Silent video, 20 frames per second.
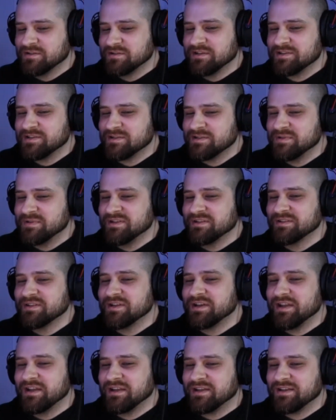to be
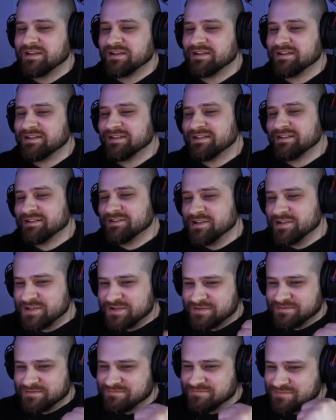like
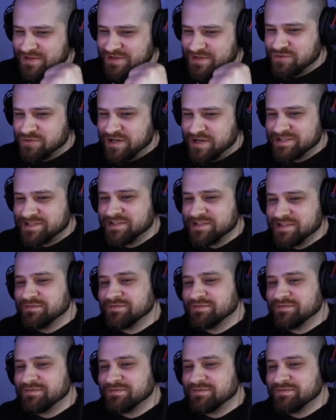just aggressive.